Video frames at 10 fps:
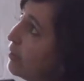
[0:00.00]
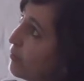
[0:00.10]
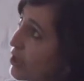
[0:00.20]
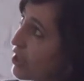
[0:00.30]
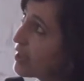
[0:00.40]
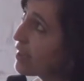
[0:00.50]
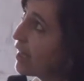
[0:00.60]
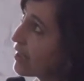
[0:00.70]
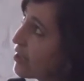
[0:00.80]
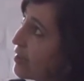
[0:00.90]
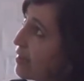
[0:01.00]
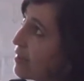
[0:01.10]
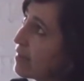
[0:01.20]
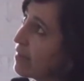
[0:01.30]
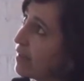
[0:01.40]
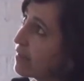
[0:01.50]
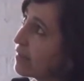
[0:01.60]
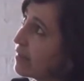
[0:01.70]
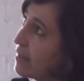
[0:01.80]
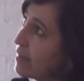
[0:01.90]
which is actually, this
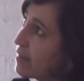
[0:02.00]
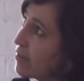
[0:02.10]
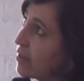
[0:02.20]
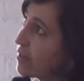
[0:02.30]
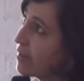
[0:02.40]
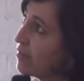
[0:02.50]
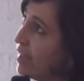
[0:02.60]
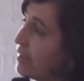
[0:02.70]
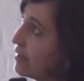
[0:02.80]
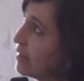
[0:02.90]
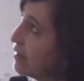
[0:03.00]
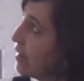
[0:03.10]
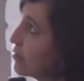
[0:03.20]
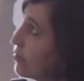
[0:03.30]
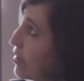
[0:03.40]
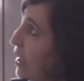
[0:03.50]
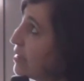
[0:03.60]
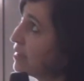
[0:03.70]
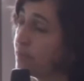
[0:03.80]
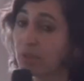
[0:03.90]
is just a render as you can
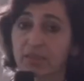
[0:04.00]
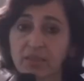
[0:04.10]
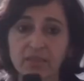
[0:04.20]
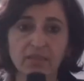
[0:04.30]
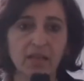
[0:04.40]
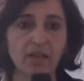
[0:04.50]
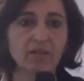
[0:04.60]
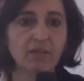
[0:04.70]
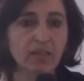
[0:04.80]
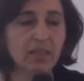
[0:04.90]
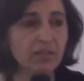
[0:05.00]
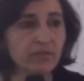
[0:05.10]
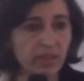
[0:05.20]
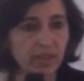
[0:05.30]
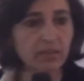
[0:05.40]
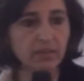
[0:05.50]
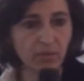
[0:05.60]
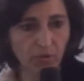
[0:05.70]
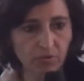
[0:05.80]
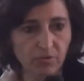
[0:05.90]
see, but this is now real, the
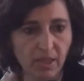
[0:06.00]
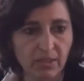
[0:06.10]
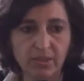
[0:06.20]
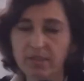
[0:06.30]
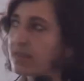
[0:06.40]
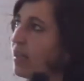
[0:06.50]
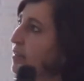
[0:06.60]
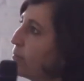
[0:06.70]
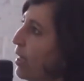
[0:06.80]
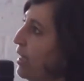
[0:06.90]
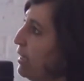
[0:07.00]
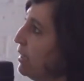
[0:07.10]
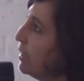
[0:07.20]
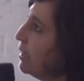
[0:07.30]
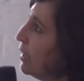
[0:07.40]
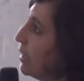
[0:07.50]
construction is underway.